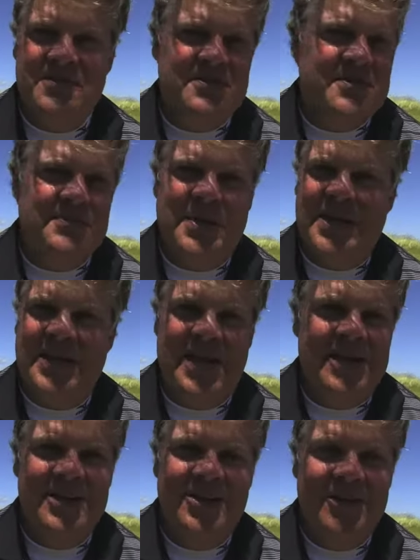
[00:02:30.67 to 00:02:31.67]

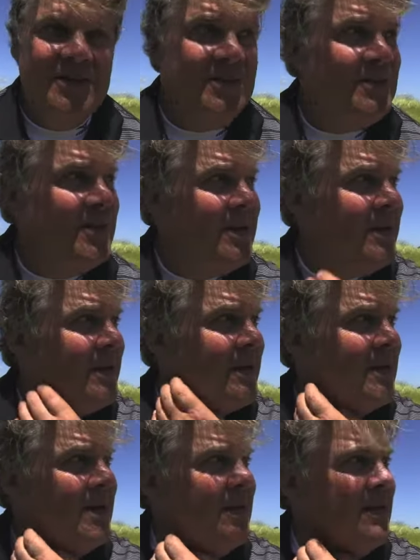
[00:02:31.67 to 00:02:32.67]
spectacular.
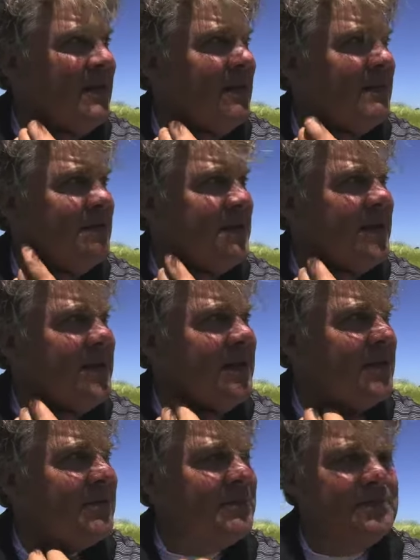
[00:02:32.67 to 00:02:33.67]
I think
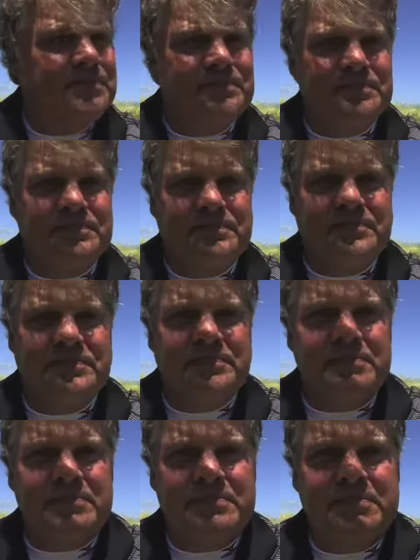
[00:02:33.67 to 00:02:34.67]

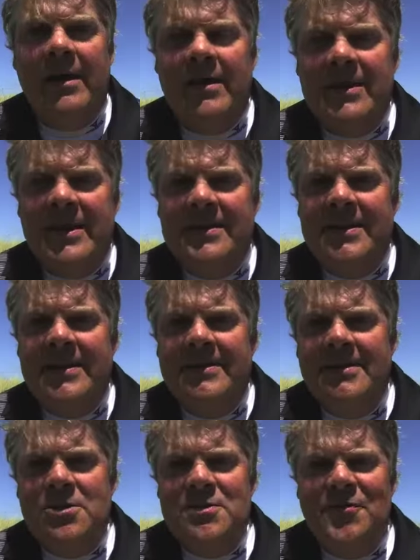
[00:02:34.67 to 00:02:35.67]
yeah,
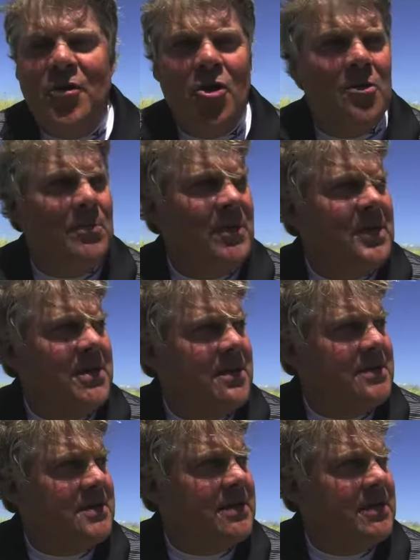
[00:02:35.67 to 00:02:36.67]
the Lost Farm
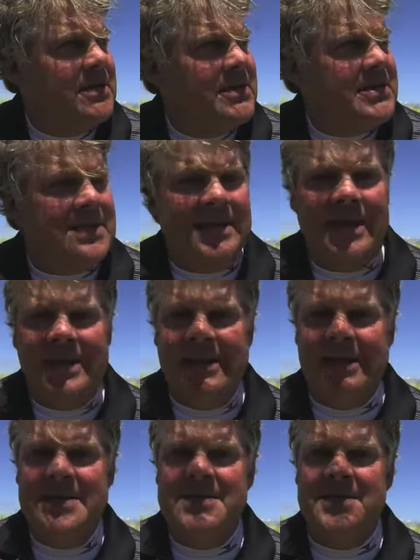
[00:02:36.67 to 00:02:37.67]
is
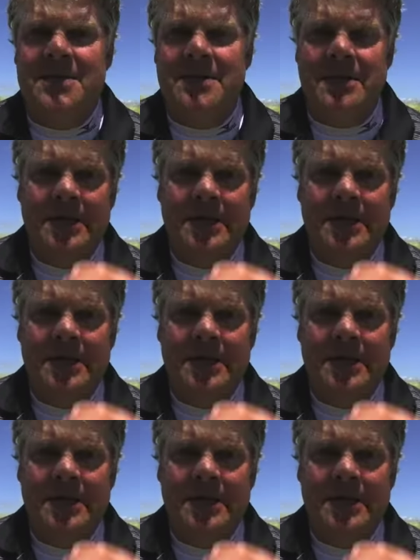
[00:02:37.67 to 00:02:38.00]
slightly easier